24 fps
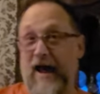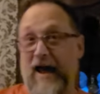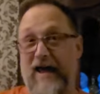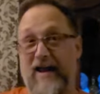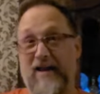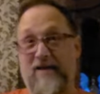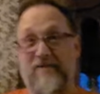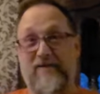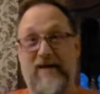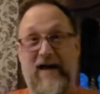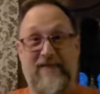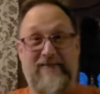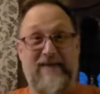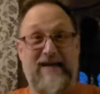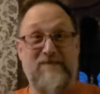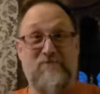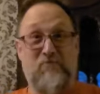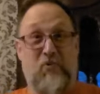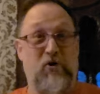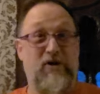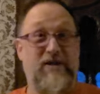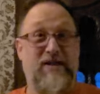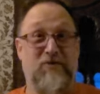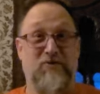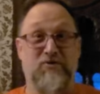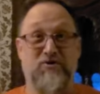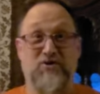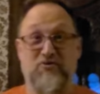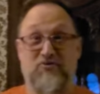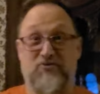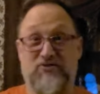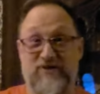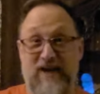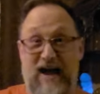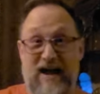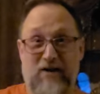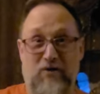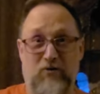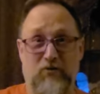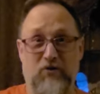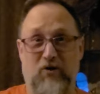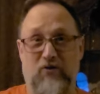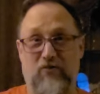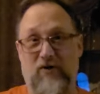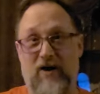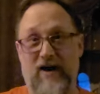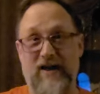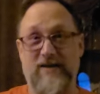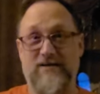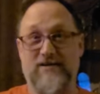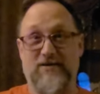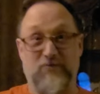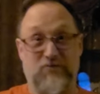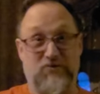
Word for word: And at that point, there was no sound or lights.